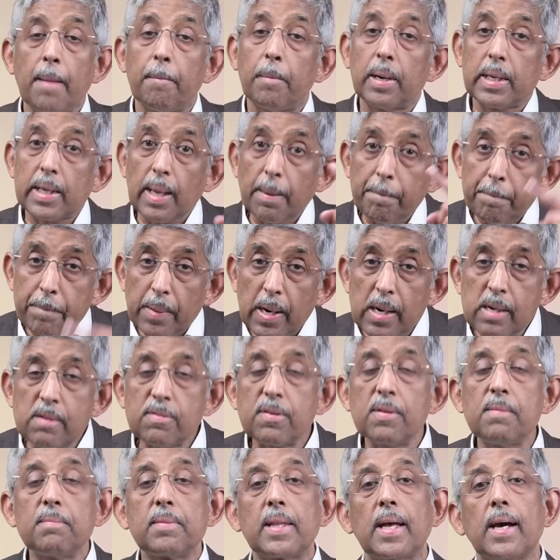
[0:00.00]
But apart
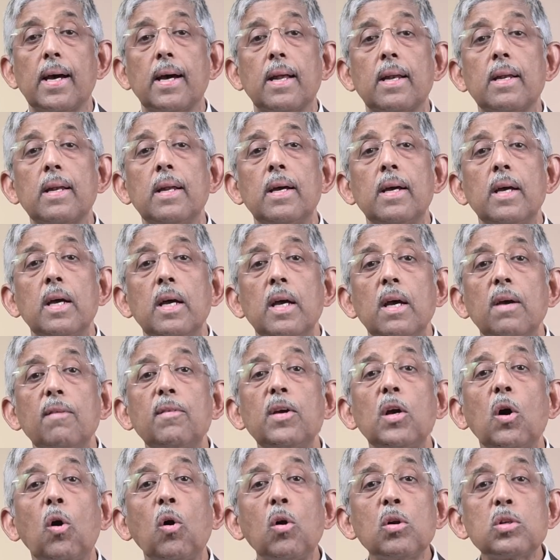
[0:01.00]
from that,
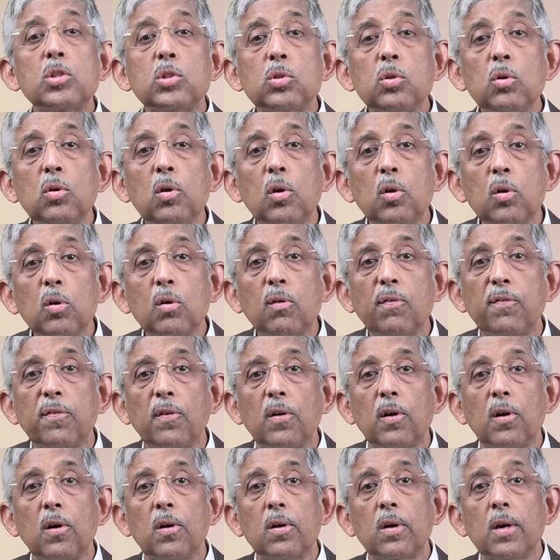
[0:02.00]
we also look
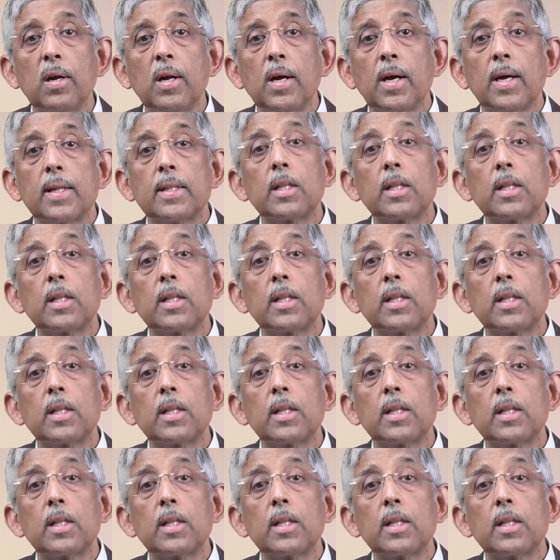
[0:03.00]
for